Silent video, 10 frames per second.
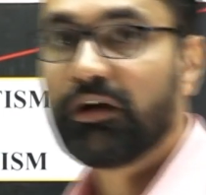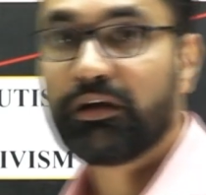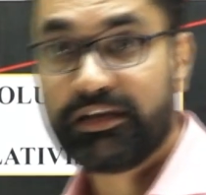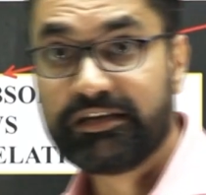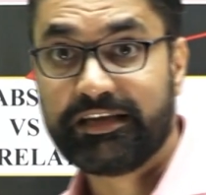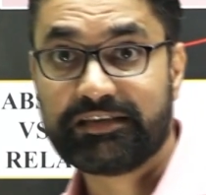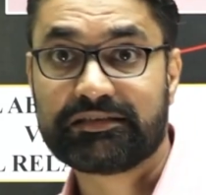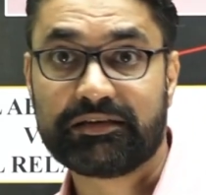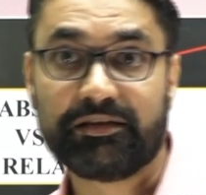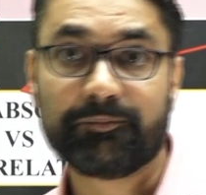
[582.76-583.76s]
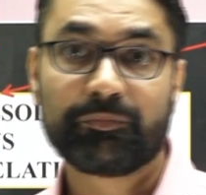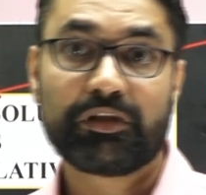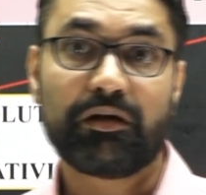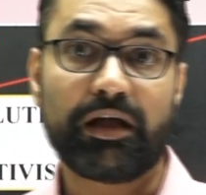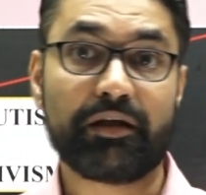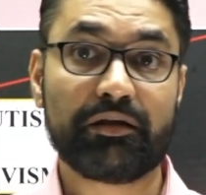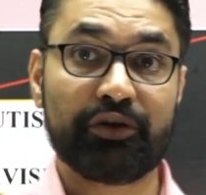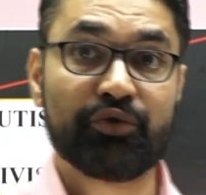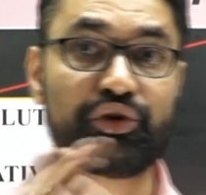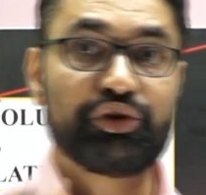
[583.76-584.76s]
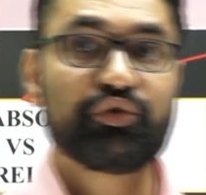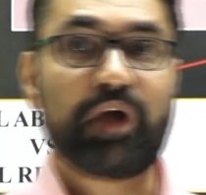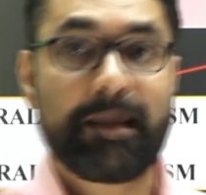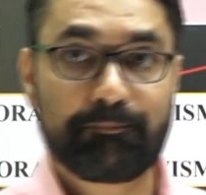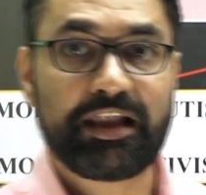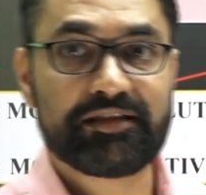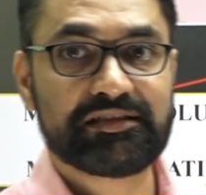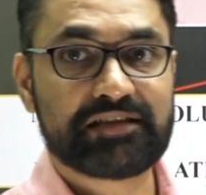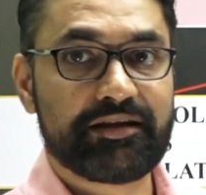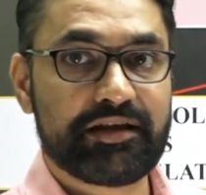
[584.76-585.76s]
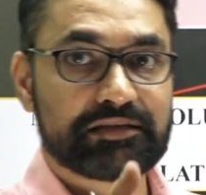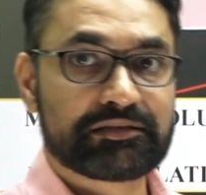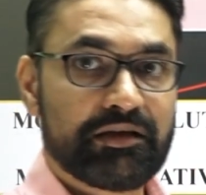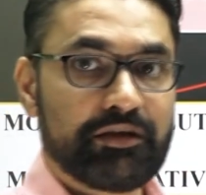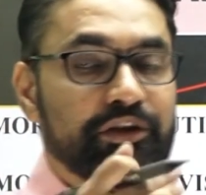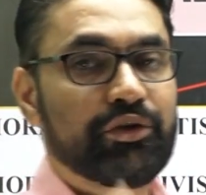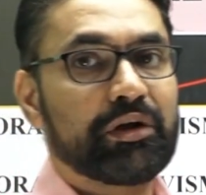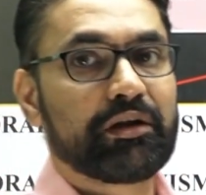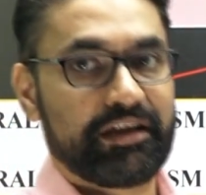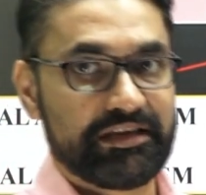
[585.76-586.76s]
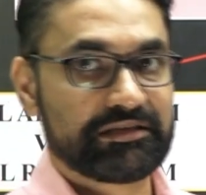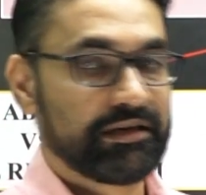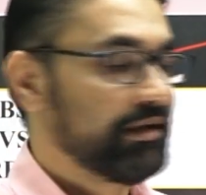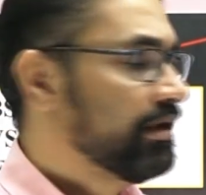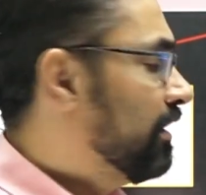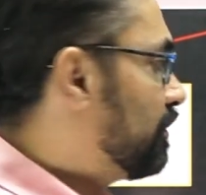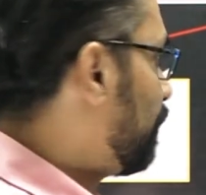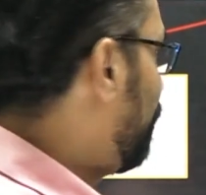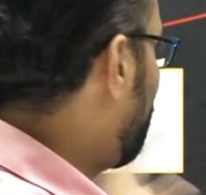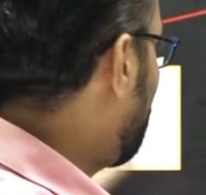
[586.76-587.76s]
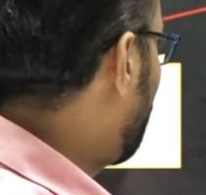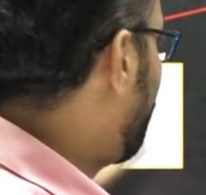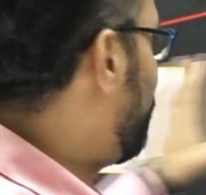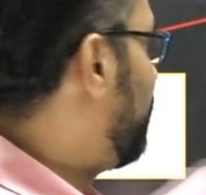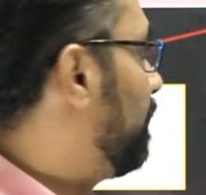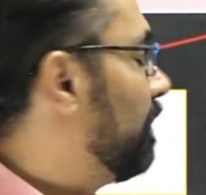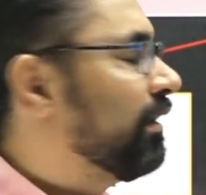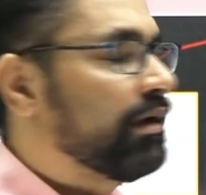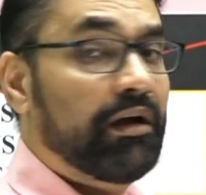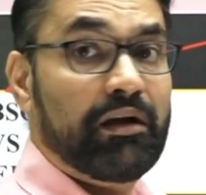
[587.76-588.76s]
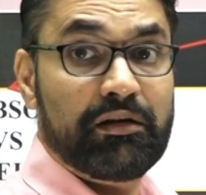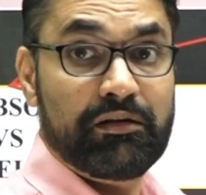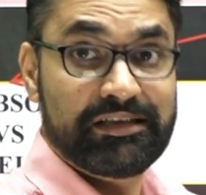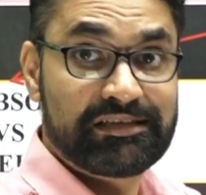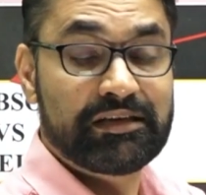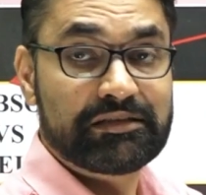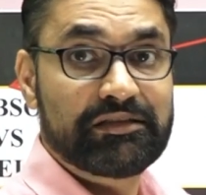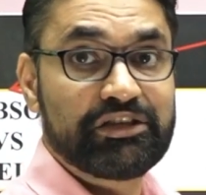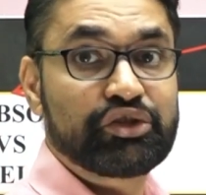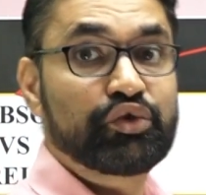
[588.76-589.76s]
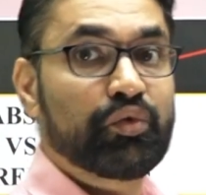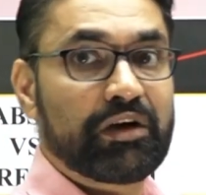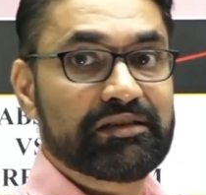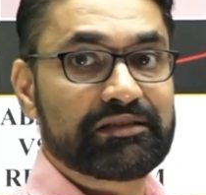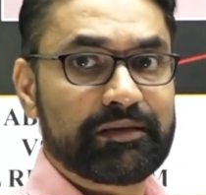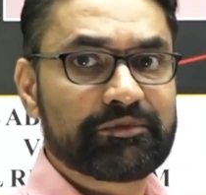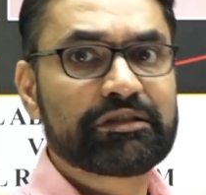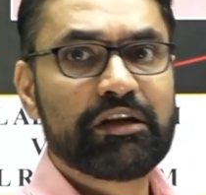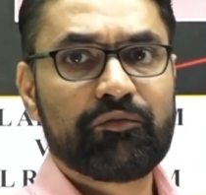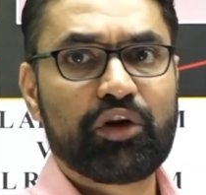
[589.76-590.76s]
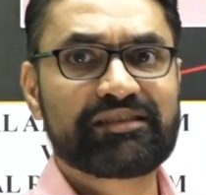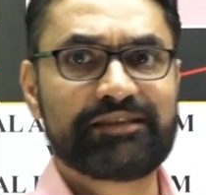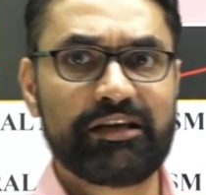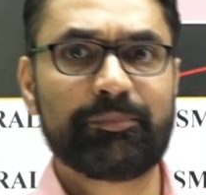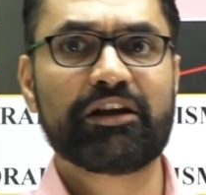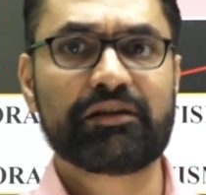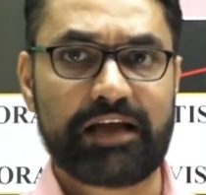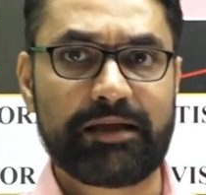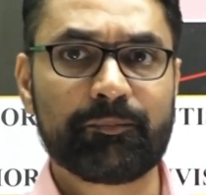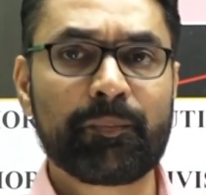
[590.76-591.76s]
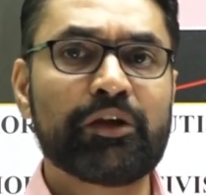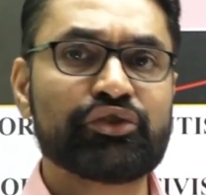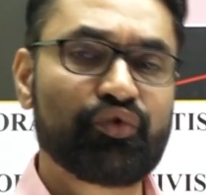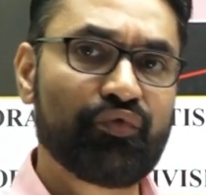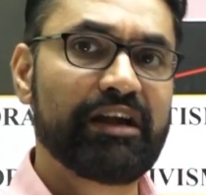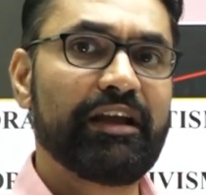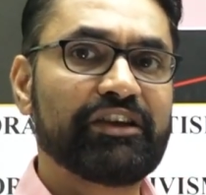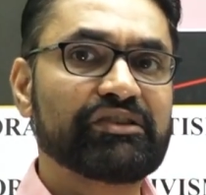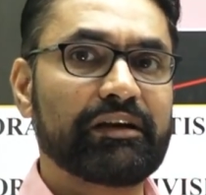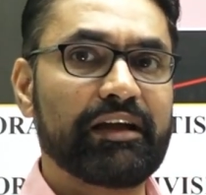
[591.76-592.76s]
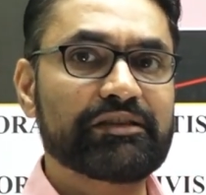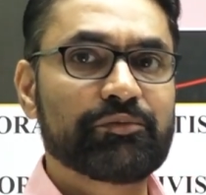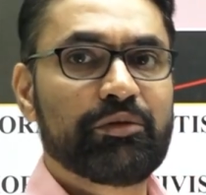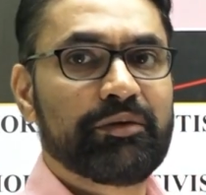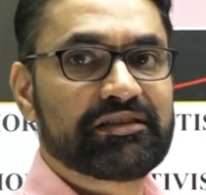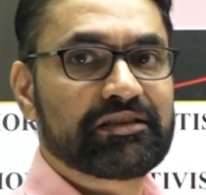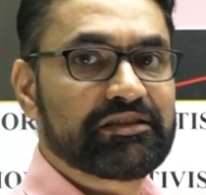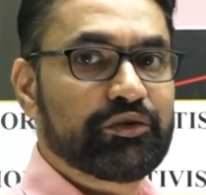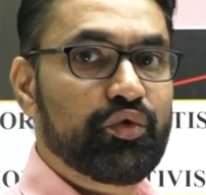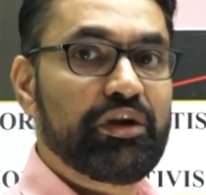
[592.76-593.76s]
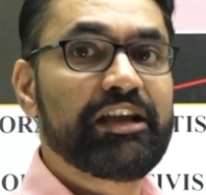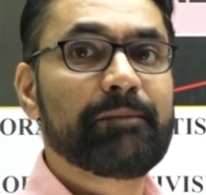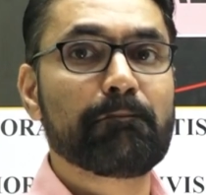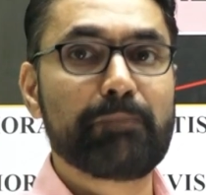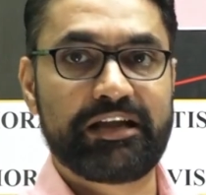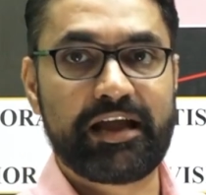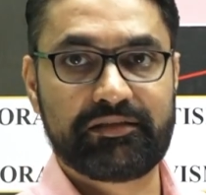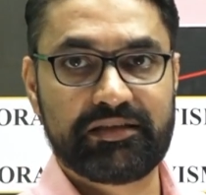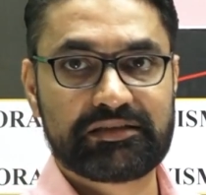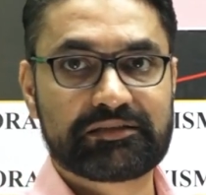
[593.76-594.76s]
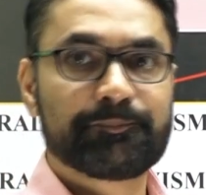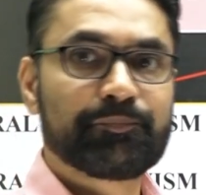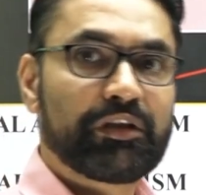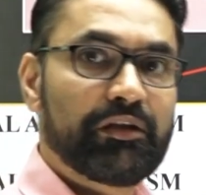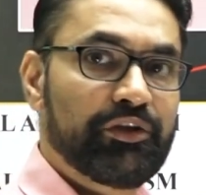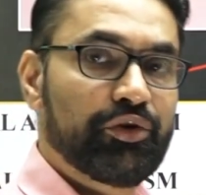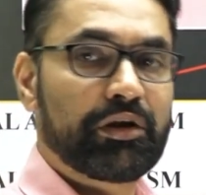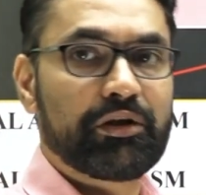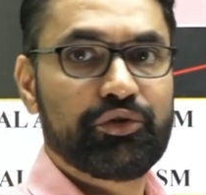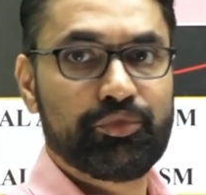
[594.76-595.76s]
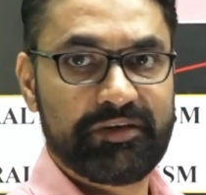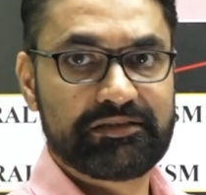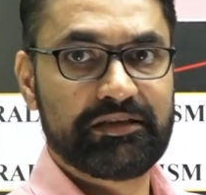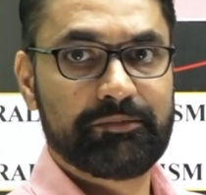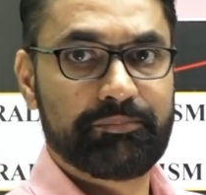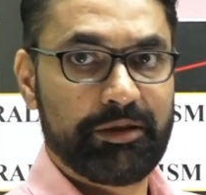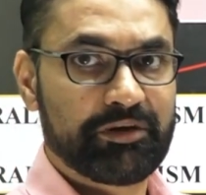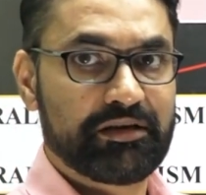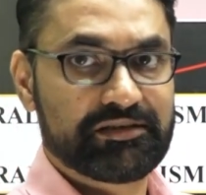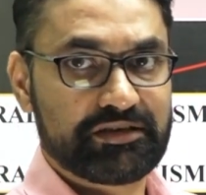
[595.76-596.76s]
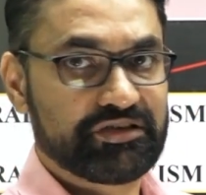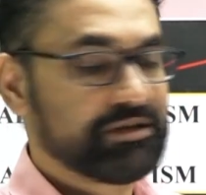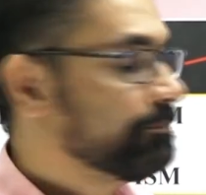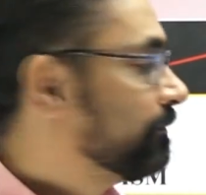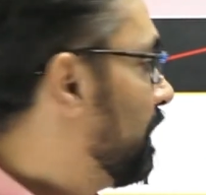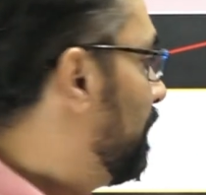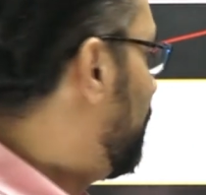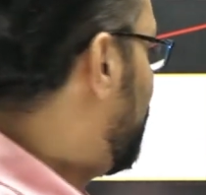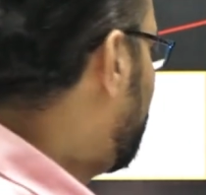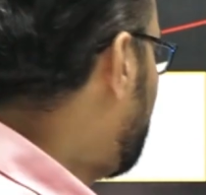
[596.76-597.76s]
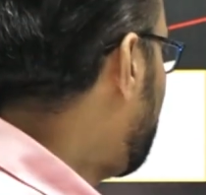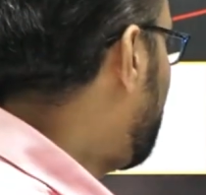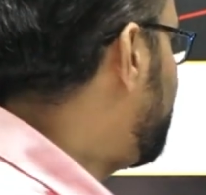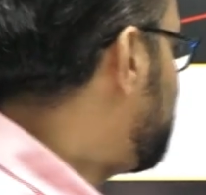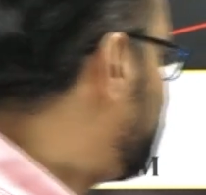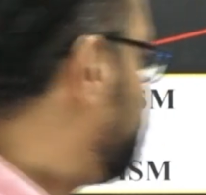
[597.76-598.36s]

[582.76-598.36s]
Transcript: in case study, and you need to apply these ideas in your case study. So we will discuss these two concepts for a significant time. So one lecture, guys, we will be discussing only meta-ethics in your UPSC paper discussion. Then, guys,